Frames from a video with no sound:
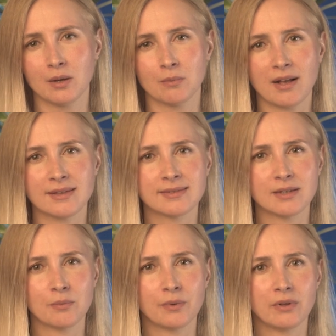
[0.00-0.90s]
past
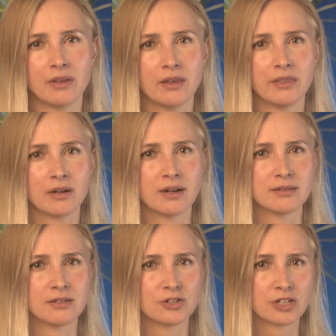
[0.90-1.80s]
simple in the
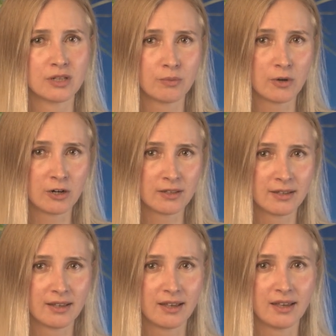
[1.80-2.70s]
conditional part
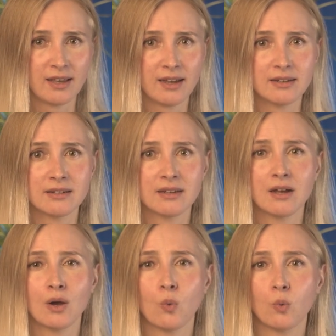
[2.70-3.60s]
and
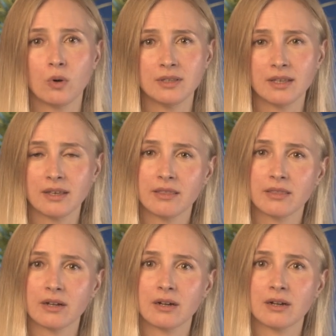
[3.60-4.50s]
would in
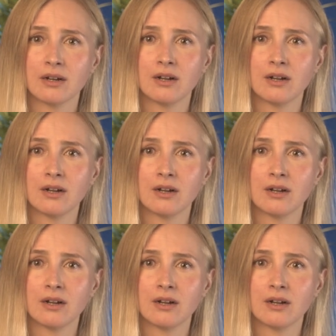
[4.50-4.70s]
the